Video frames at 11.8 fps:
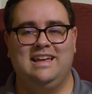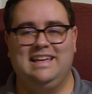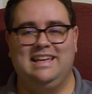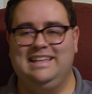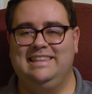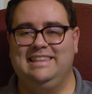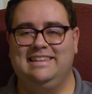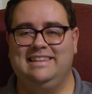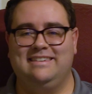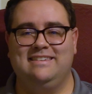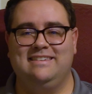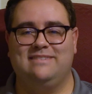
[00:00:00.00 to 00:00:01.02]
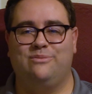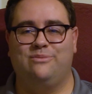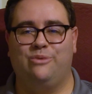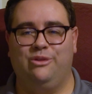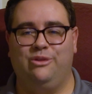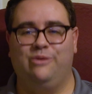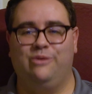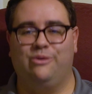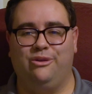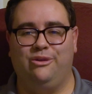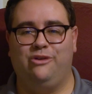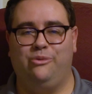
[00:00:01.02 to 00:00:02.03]
This is really,
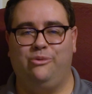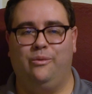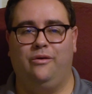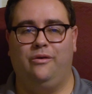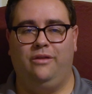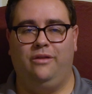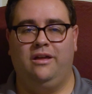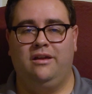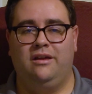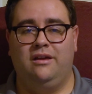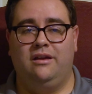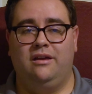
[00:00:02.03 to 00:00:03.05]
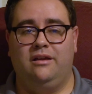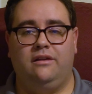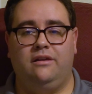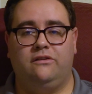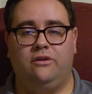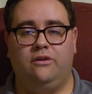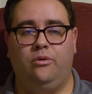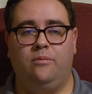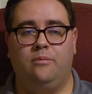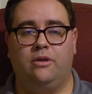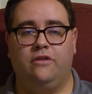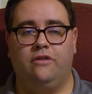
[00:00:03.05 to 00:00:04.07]
really cool. So
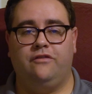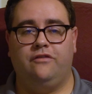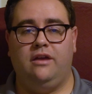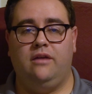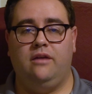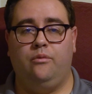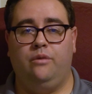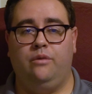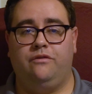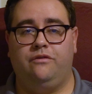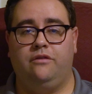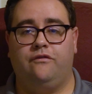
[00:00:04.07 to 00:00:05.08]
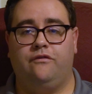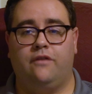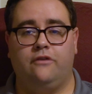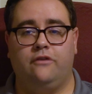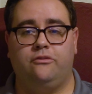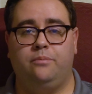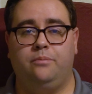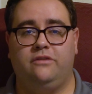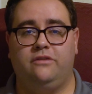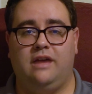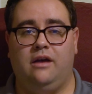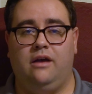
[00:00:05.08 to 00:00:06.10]
Murphy, with the 1st
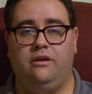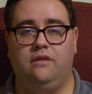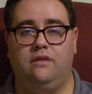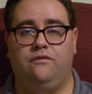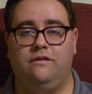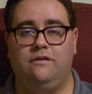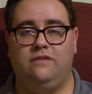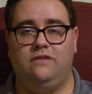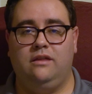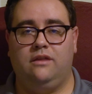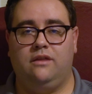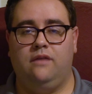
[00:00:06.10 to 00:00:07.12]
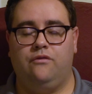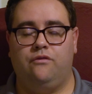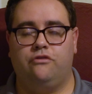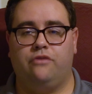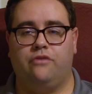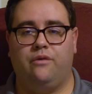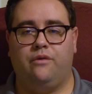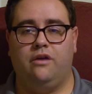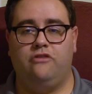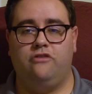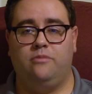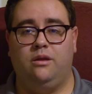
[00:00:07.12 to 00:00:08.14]
Battalion, 15th Infantry
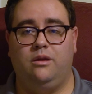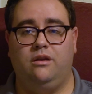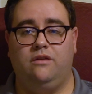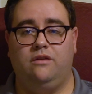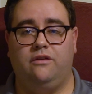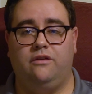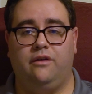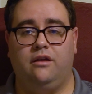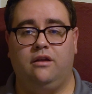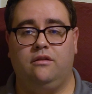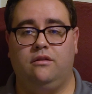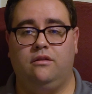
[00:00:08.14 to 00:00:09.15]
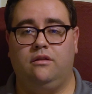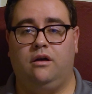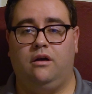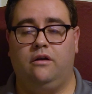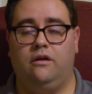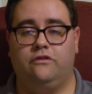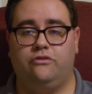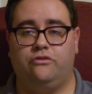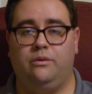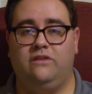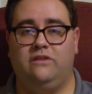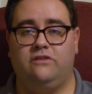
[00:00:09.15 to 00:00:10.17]
Regiment during August
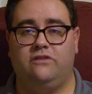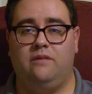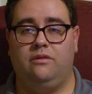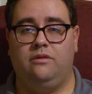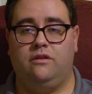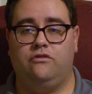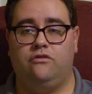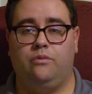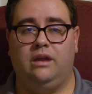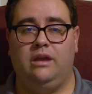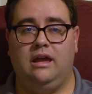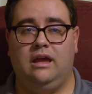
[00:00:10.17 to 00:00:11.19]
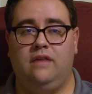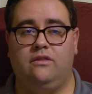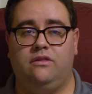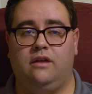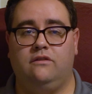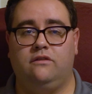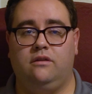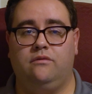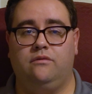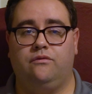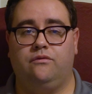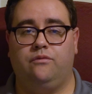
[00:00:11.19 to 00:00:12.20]
27th and 28th,
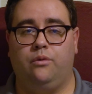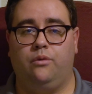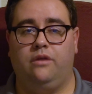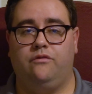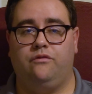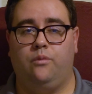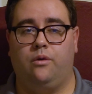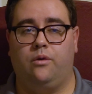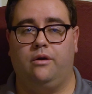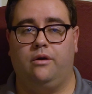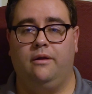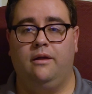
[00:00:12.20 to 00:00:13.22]
1944,